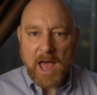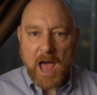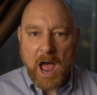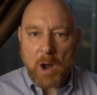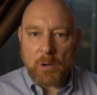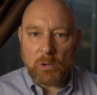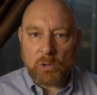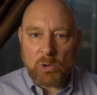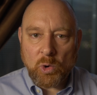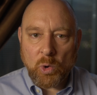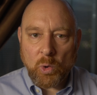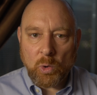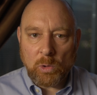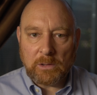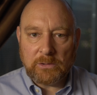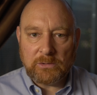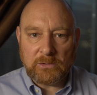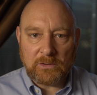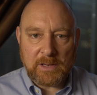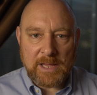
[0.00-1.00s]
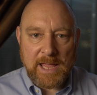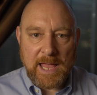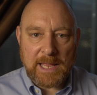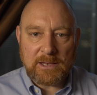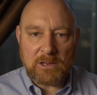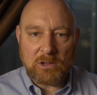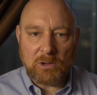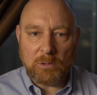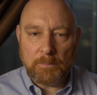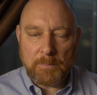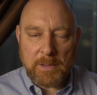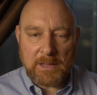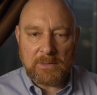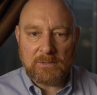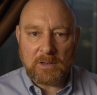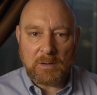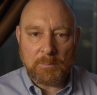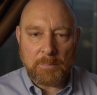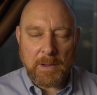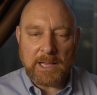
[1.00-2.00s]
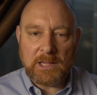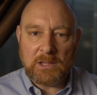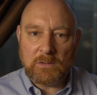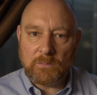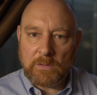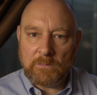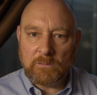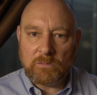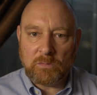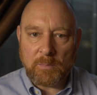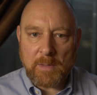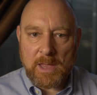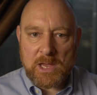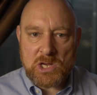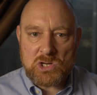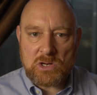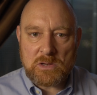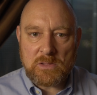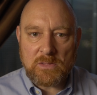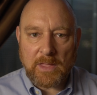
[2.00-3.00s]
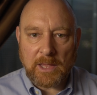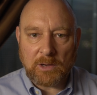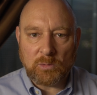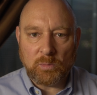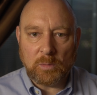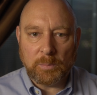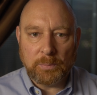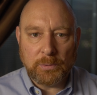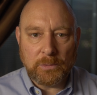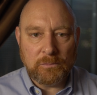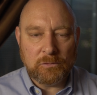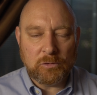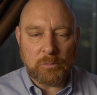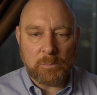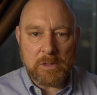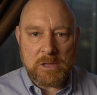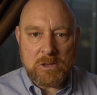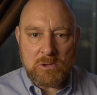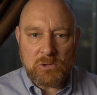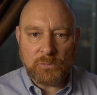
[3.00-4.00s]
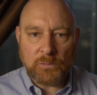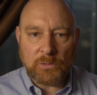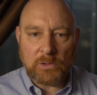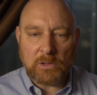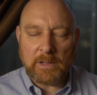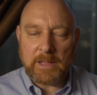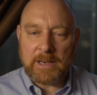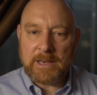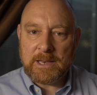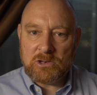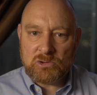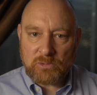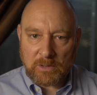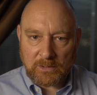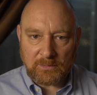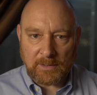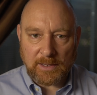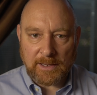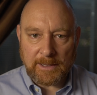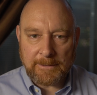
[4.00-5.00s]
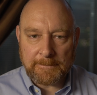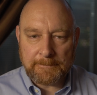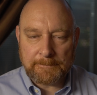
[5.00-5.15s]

our goal is to get you bits and bytes of information that will prove to be useful and interesting.